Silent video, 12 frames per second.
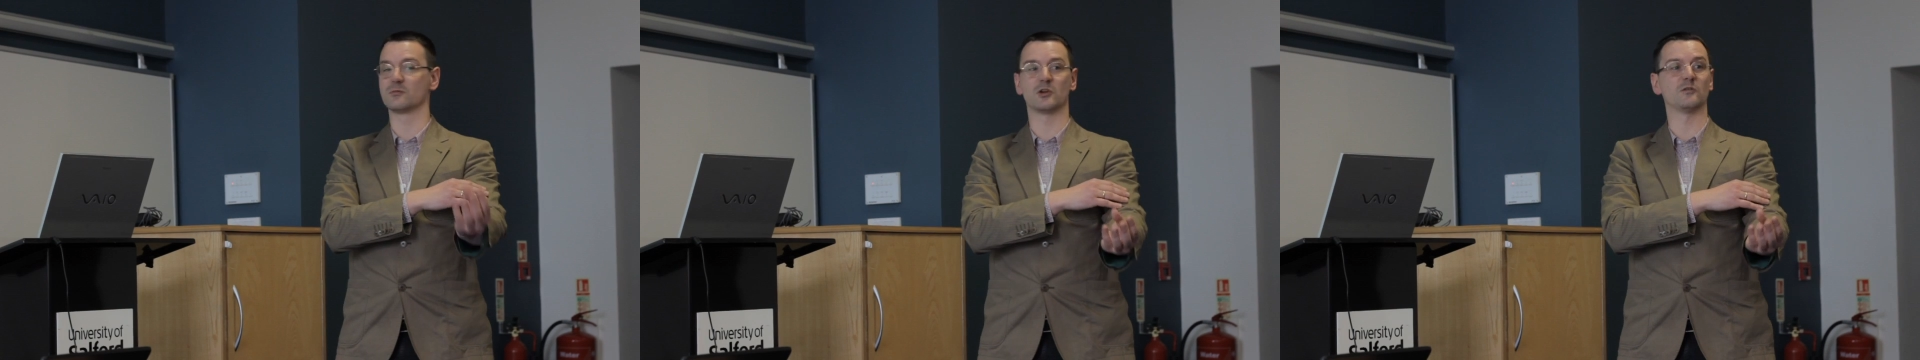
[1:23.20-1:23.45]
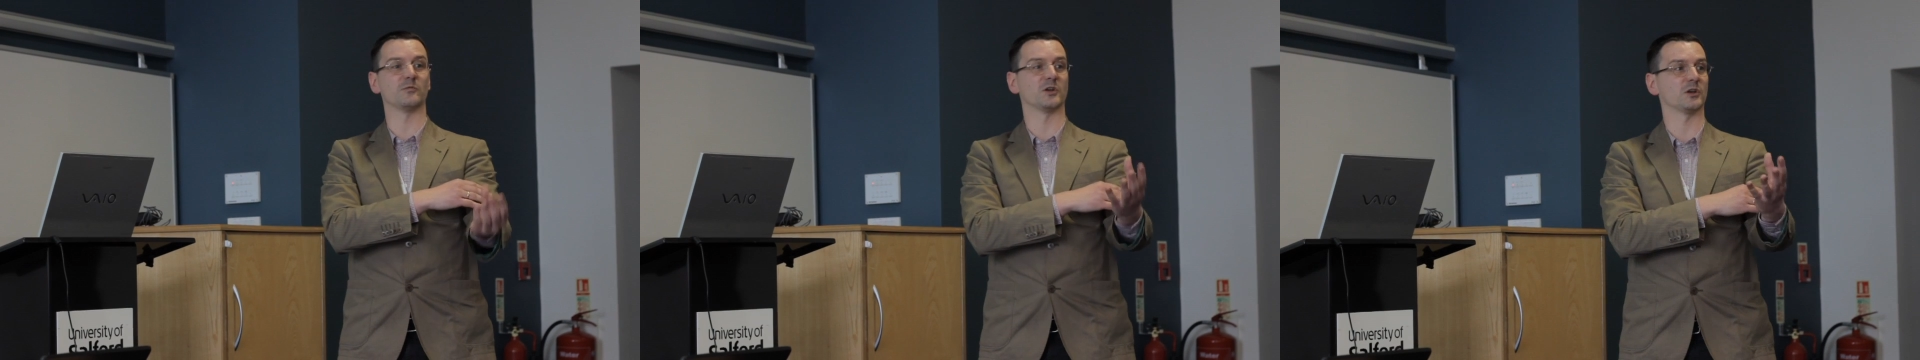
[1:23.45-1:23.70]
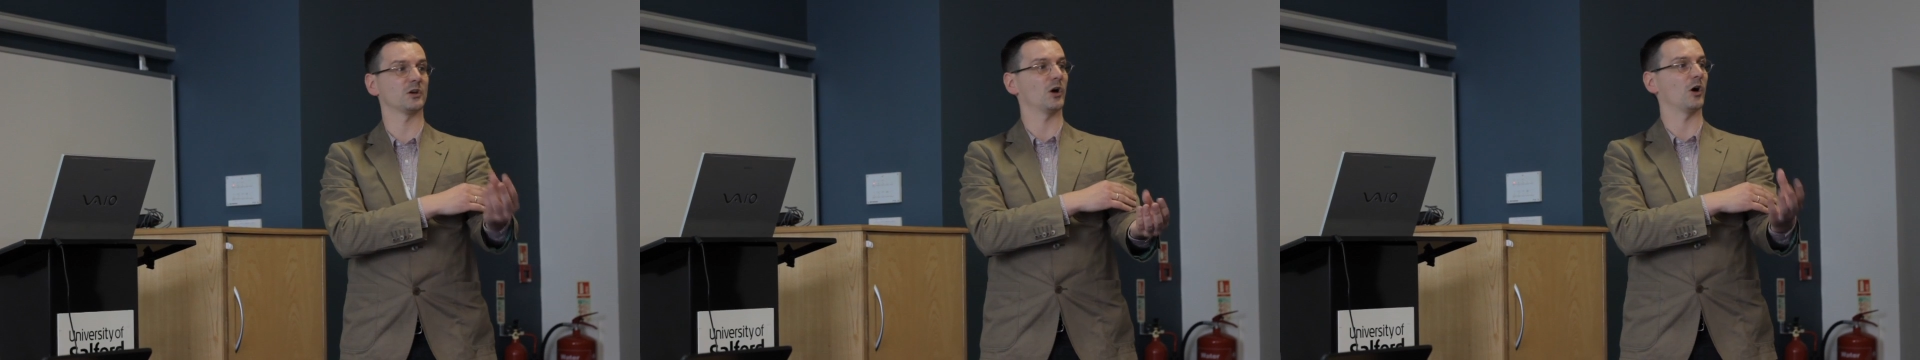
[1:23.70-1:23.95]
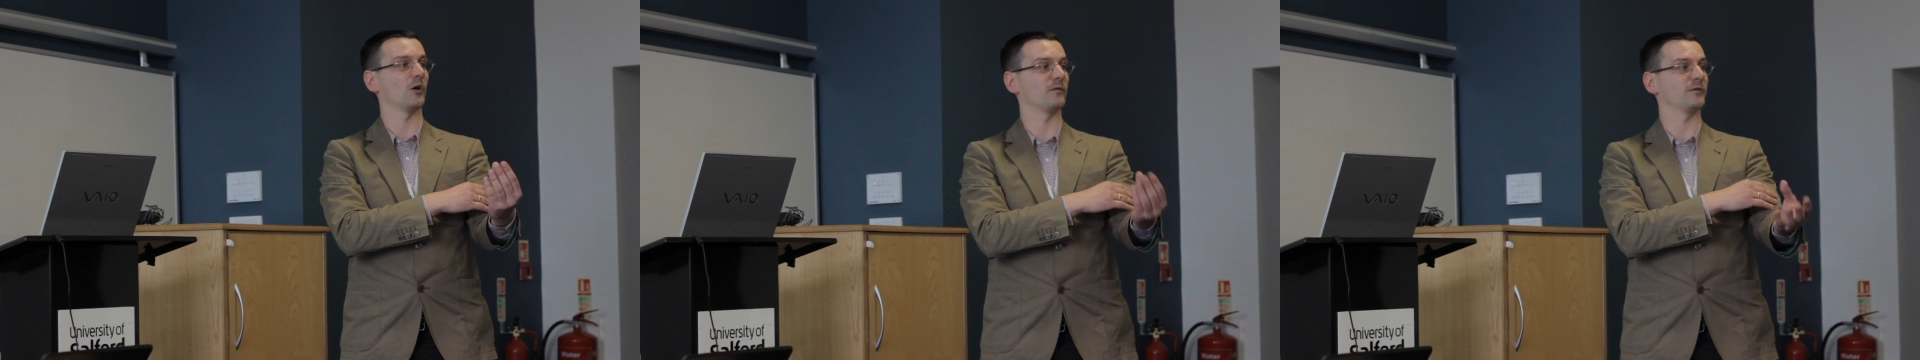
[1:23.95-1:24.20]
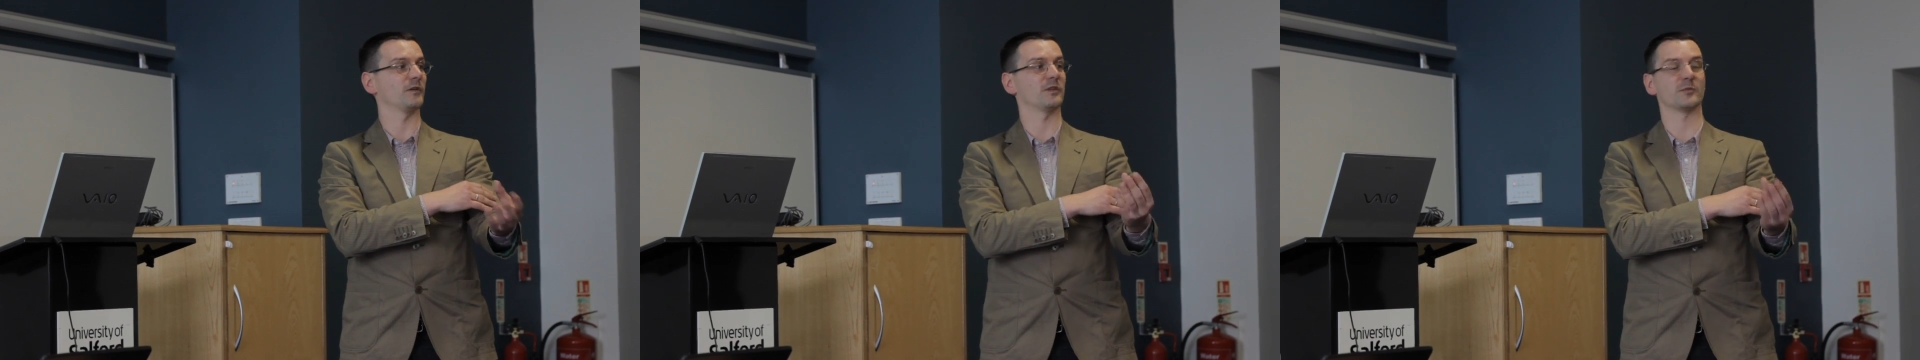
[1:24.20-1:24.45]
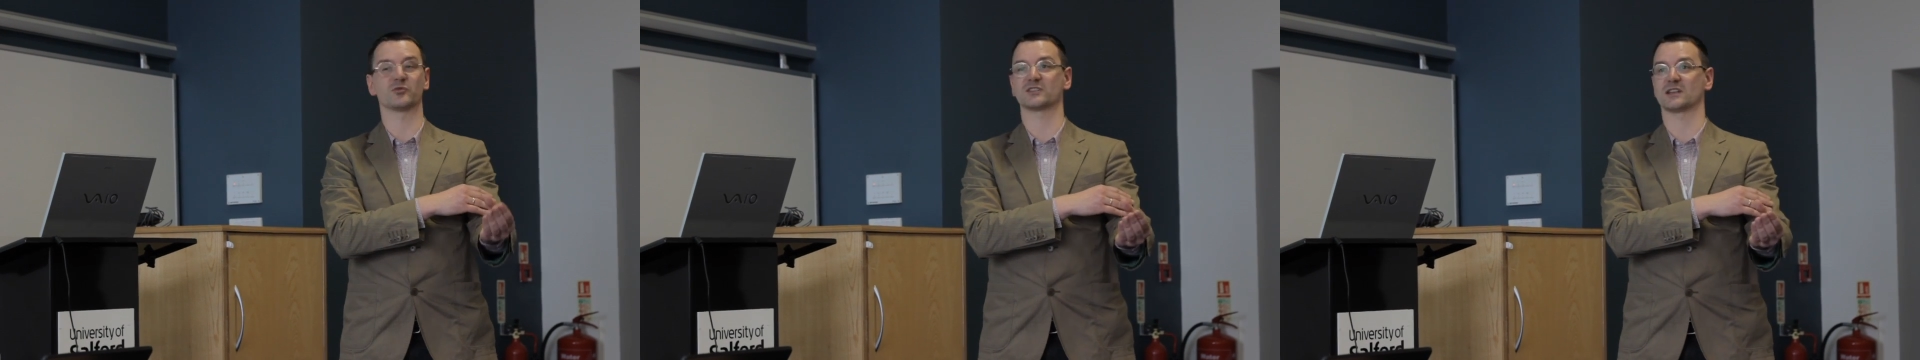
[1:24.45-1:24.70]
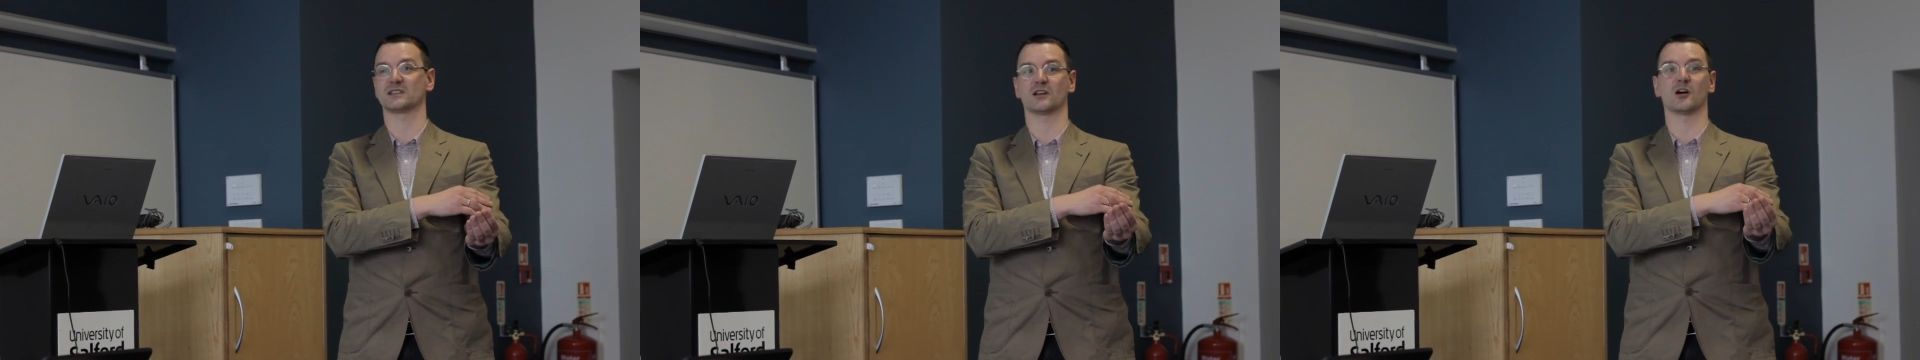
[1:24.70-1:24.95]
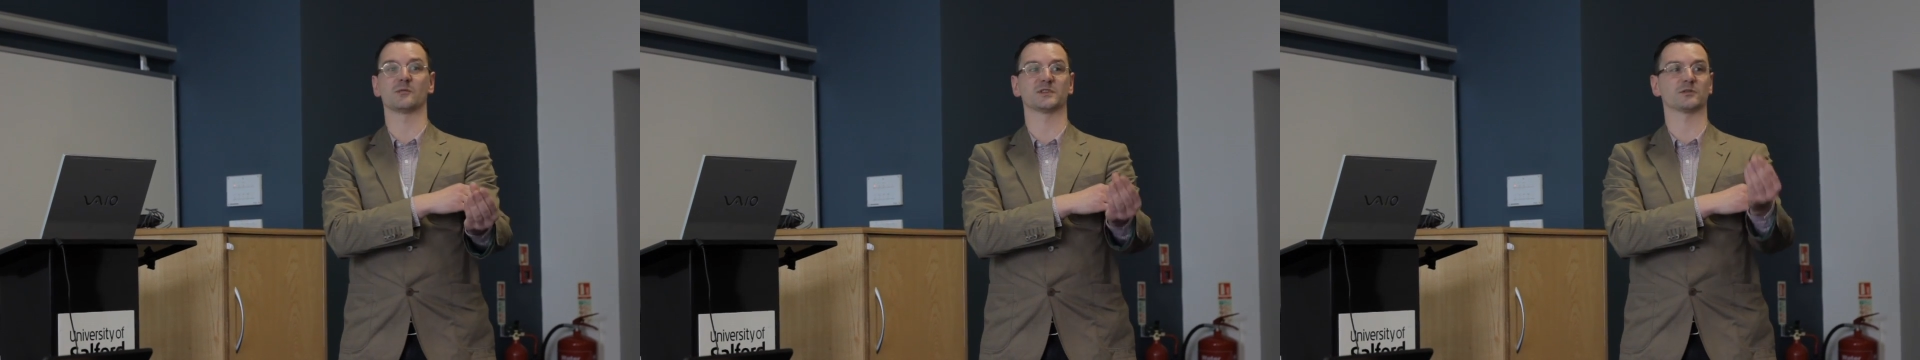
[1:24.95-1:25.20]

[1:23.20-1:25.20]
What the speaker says: the movement of the prosthetic arm,